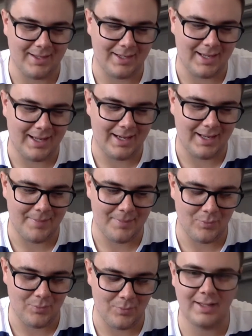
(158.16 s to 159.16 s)
And
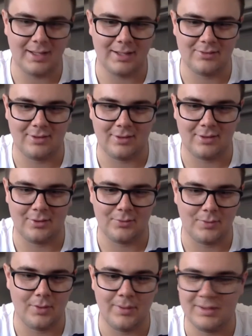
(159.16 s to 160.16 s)
once we posted that Kickstarter
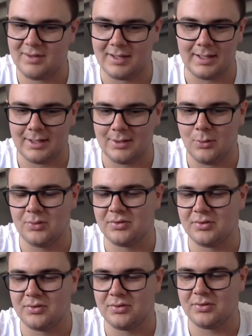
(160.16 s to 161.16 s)
as well, we started getting calls
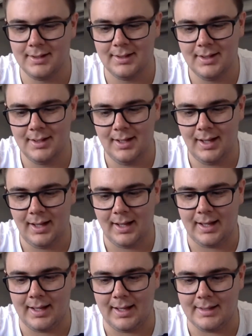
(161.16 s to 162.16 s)
from the media,
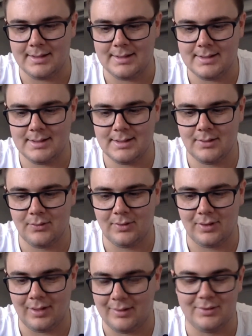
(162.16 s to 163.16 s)
and
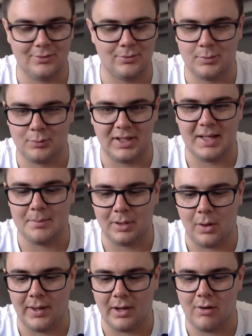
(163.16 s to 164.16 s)
it just was really
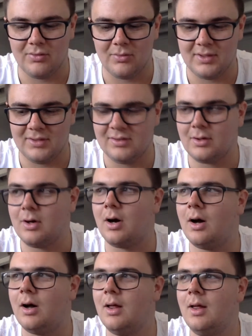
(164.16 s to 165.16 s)
blowing off. And we said,
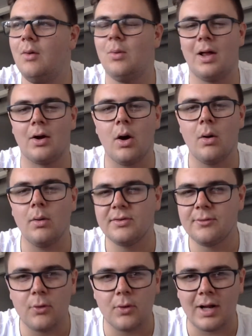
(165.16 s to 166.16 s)
oh, well, our goal was
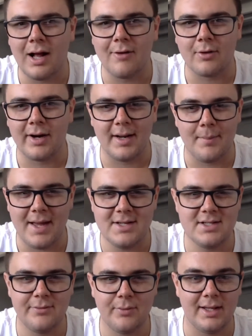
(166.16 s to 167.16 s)
$4,500.
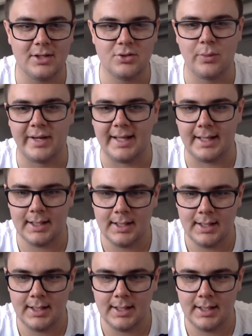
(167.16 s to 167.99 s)
Imagine if we hit 20.